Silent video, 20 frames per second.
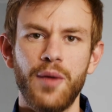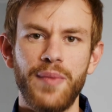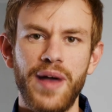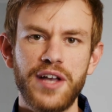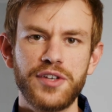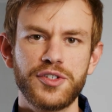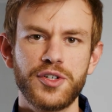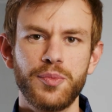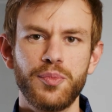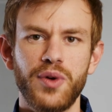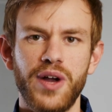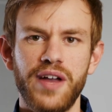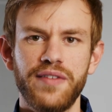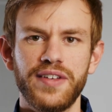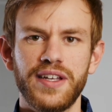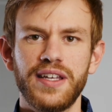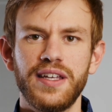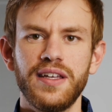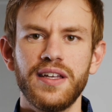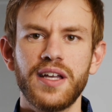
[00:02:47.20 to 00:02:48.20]
A master
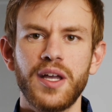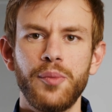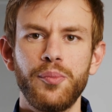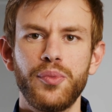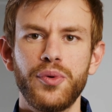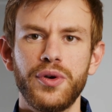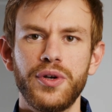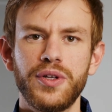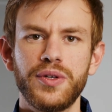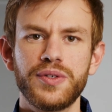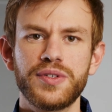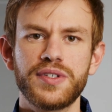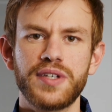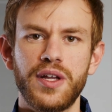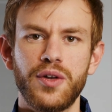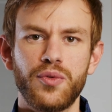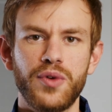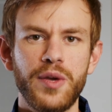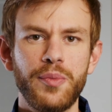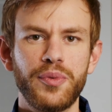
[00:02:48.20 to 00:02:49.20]
private key can produce
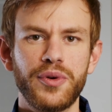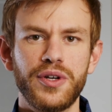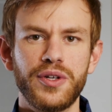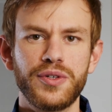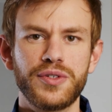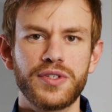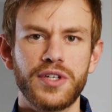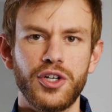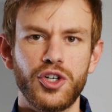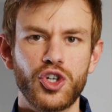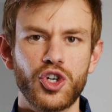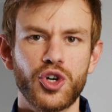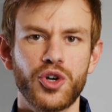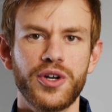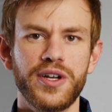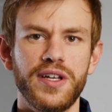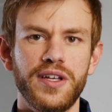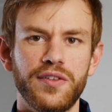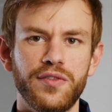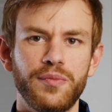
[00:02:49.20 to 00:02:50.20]
and reproduce a
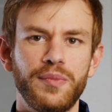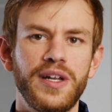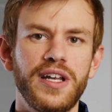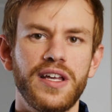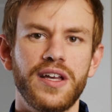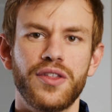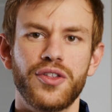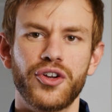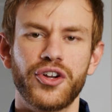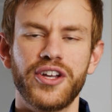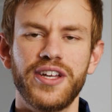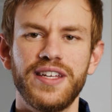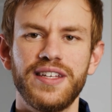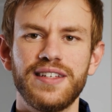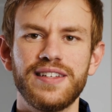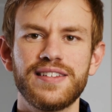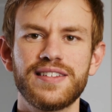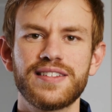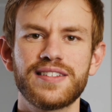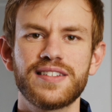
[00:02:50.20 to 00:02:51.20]
tree of many other
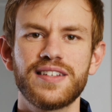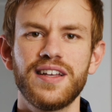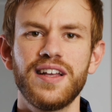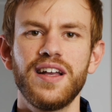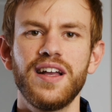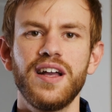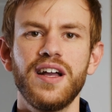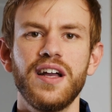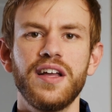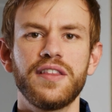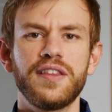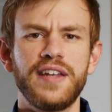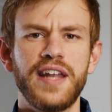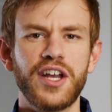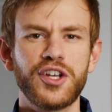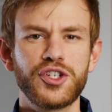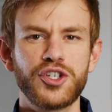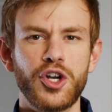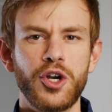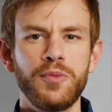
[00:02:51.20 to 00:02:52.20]
keys. The
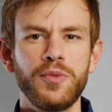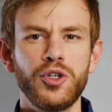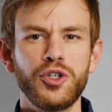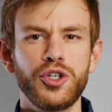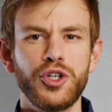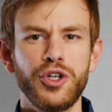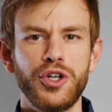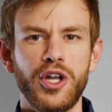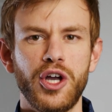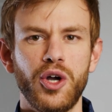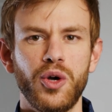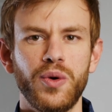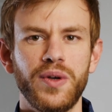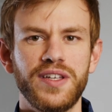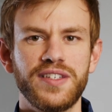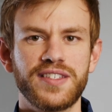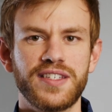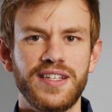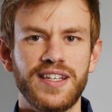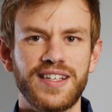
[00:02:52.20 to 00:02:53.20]
next term you should know
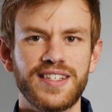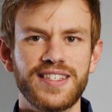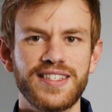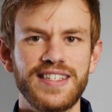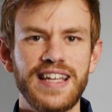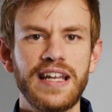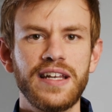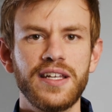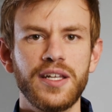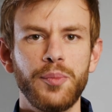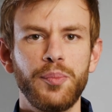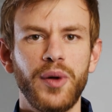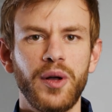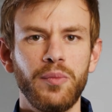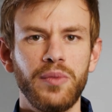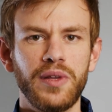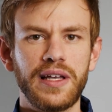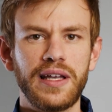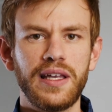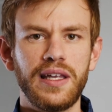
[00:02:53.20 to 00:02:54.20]
is an extended
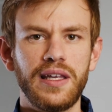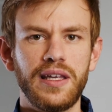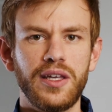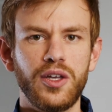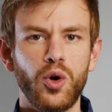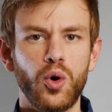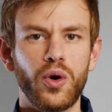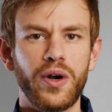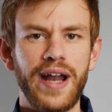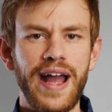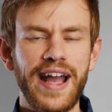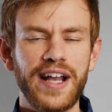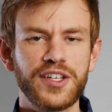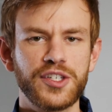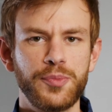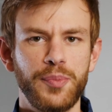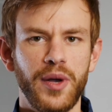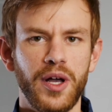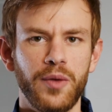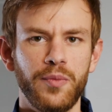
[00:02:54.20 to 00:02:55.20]
public key, or
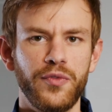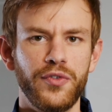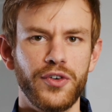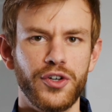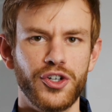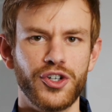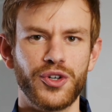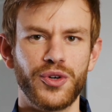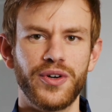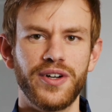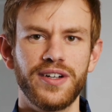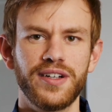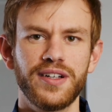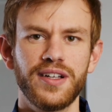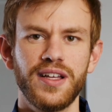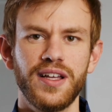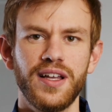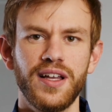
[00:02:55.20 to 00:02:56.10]
XPub for short.